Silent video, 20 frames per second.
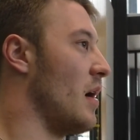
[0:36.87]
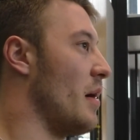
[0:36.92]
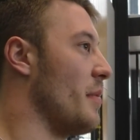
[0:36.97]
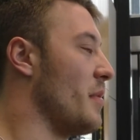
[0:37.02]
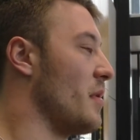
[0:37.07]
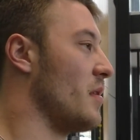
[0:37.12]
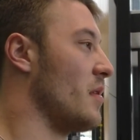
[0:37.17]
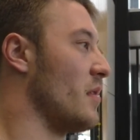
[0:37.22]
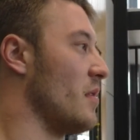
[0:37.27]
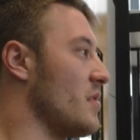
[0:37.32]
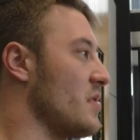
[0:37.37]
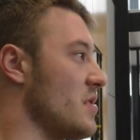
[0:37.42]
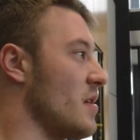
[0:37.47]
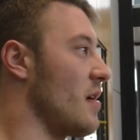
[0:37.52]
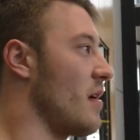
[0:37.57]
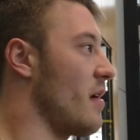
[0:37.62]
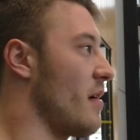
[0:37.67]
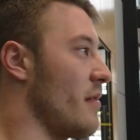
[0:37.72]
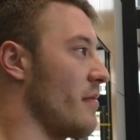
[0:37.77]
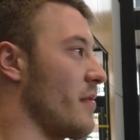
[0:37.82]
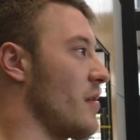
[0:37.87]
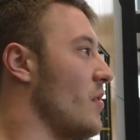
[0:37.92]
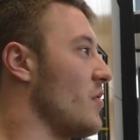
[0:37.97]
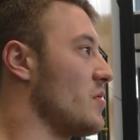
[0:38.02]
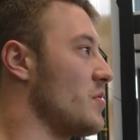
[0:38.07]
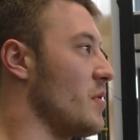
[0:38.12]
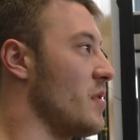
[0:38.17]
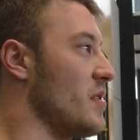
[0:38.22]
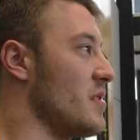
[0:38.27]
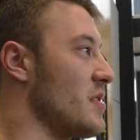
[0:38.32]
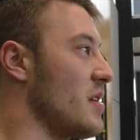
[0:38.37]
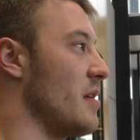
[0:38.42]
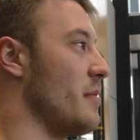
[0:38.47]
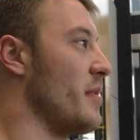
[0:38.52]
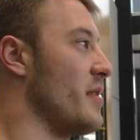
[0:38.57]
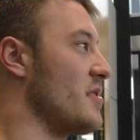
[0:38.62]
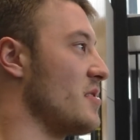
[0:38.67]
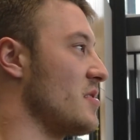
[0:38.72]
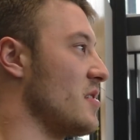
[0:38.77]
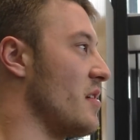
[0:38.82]
I mean, there's Coach Wallace kind
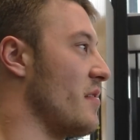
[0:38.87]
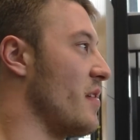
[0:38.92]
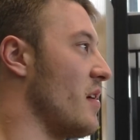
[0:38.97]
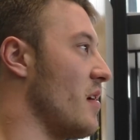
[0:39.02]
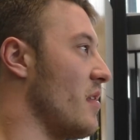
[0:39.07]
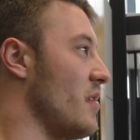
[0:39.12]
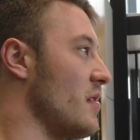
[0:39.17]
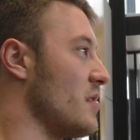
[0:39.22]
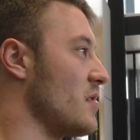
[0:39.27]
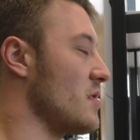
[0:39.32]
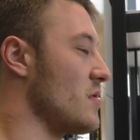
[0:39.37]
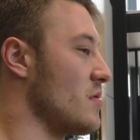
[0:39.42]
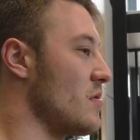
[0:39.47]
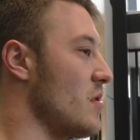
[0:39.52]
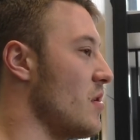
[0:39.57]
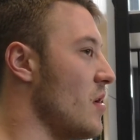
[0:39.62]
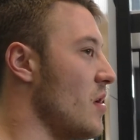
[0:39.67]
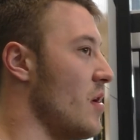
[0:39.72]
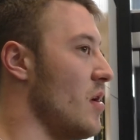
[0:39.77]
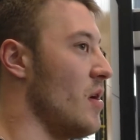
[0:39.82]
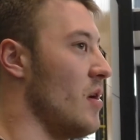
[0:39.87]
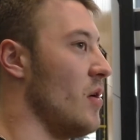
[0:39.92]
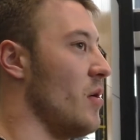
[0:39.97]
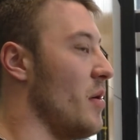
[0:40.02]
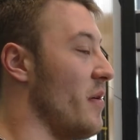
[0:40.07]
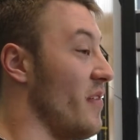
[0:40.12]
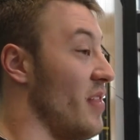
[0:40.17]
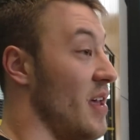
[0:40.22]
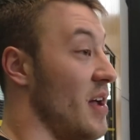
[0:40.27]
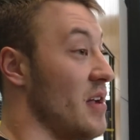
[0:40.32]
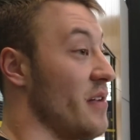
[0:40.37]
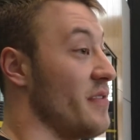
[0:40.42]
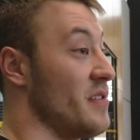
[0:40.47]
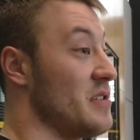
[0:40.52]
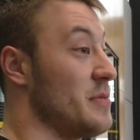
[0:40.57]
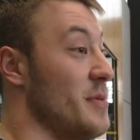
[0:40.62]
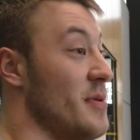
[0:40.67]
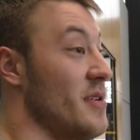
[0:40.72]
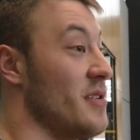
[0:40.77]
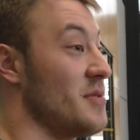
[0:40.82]
of mentions it every now and then too. We have a lack of
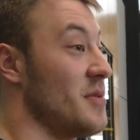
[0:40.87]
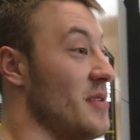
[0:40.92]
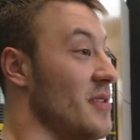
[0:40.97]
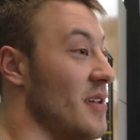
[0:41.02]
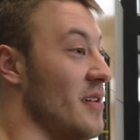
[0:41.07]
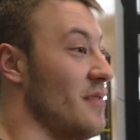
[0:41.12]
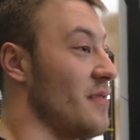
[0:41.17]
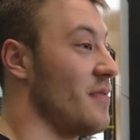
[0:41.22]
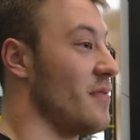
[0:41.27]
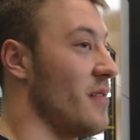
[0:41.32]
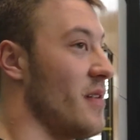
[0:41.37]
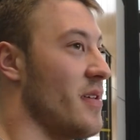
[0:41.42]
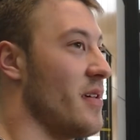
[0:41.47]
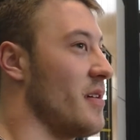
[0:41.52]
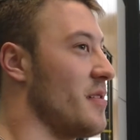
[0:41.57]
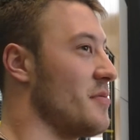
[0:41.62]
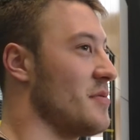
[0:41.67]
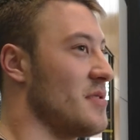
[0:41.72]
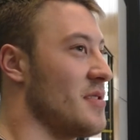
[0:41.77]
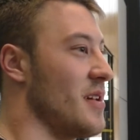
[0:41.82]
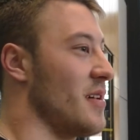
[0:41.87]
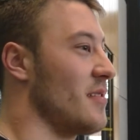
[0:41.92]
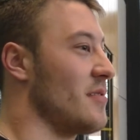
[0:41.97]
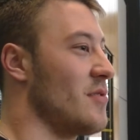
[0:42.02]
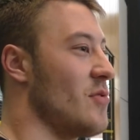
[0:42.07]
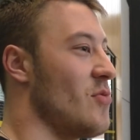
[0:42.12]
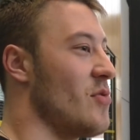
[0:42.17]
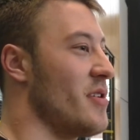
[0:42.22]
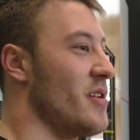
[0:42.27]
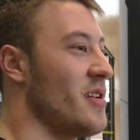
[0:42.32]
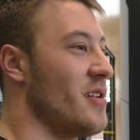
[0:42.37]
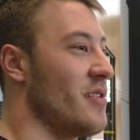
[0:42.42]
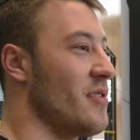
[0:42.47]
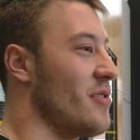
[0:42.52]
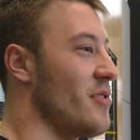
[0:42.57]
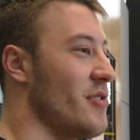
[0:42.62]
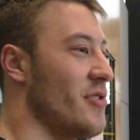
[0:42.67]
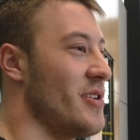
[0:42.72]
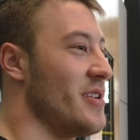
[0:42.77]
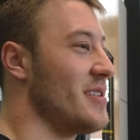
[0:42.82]
experience. We only have, I think it was like 20 or
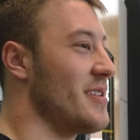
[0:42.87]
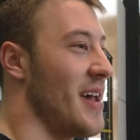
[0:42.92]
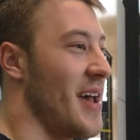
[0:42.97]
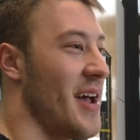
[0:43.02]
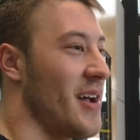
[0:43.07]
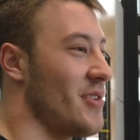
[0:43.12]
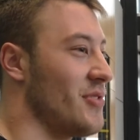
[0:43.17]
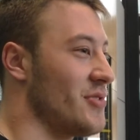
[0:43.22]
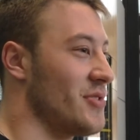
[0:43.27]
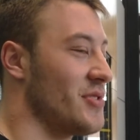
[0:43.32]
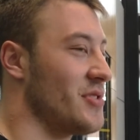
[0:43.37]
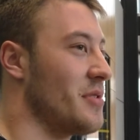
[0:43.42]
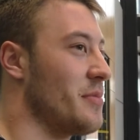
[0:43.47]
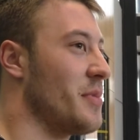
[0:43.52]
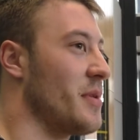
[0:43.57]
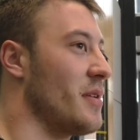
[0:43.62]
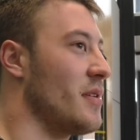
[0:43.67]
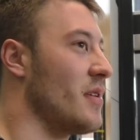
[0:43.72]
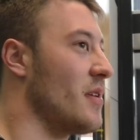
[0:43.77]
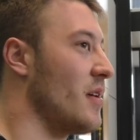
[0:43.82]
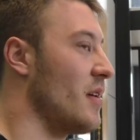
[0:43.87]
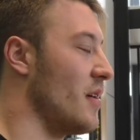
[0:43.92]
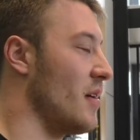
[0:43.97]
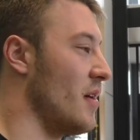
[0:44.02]
30 tackles or something.